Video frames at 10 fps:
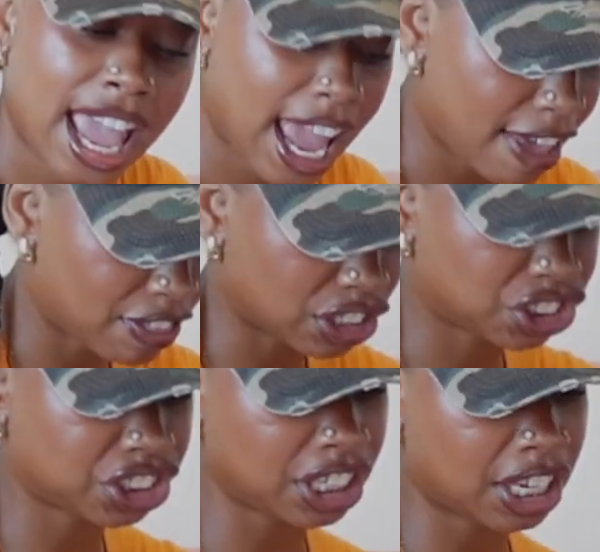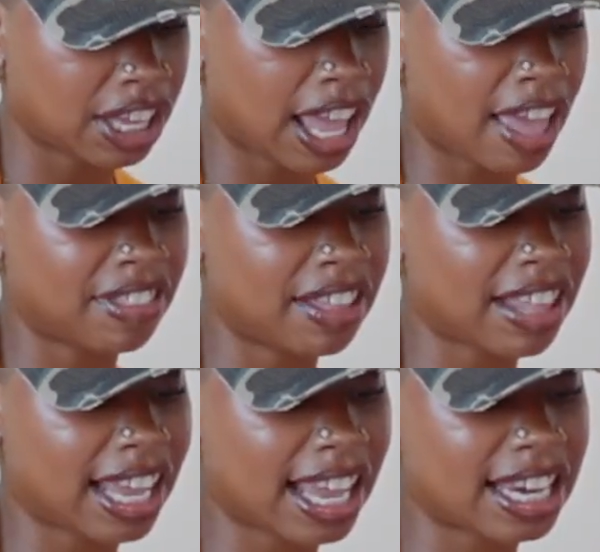And then
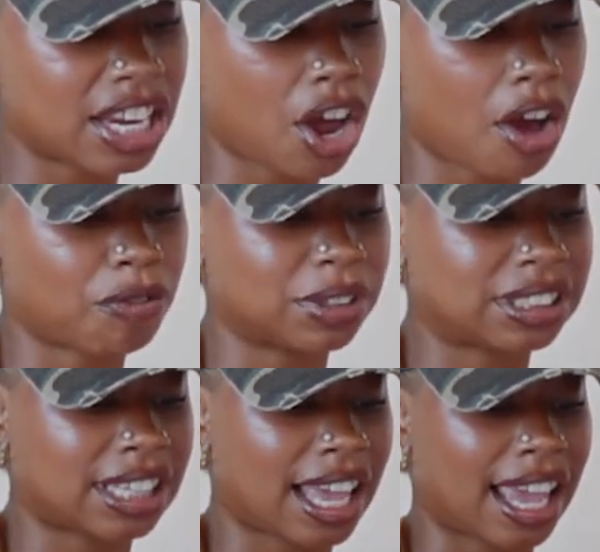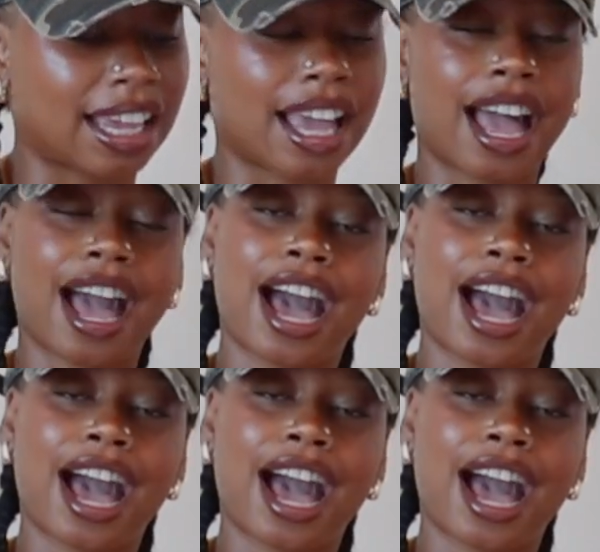they ended off with saying,